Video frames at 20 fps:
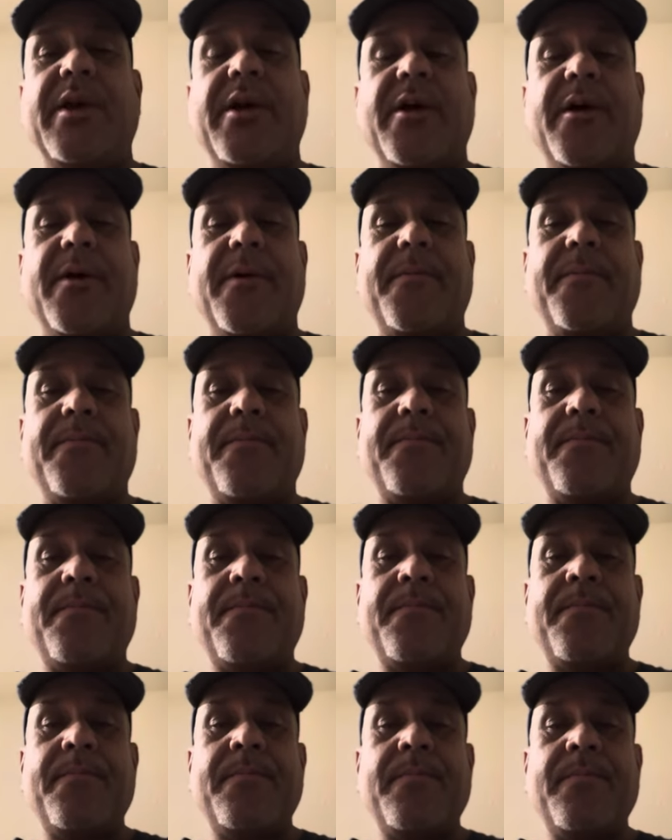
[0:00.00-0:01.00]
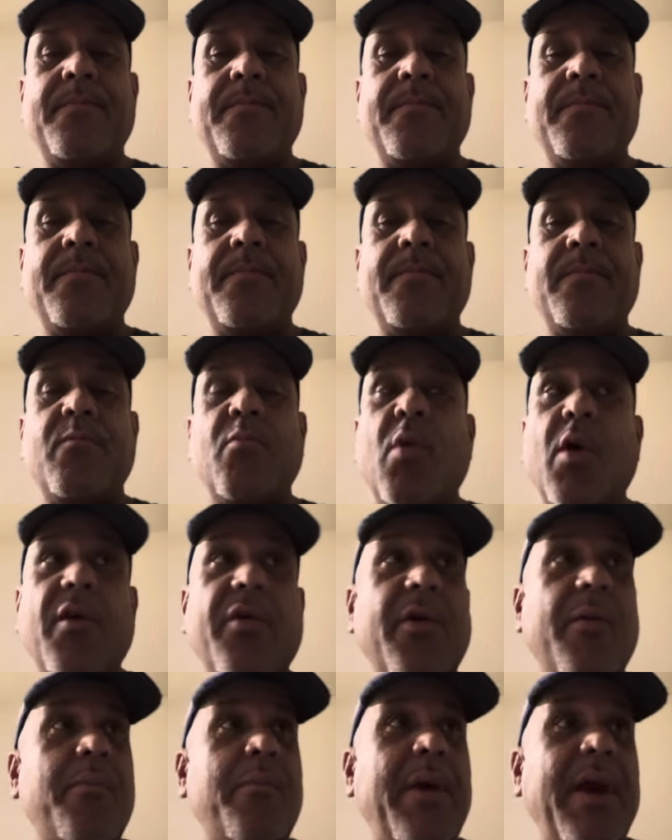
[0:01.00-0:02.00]
up? Where are
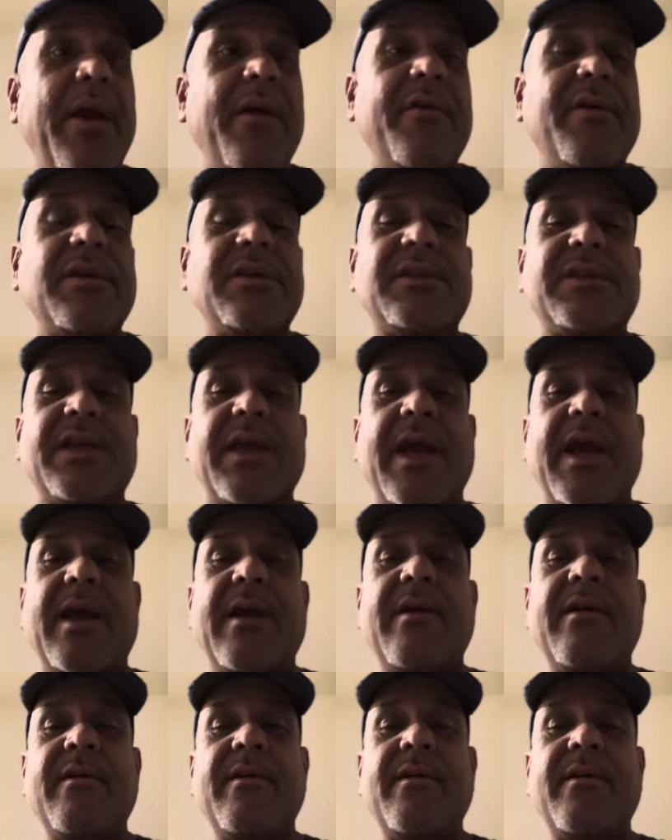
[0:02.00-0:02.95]
their parents at?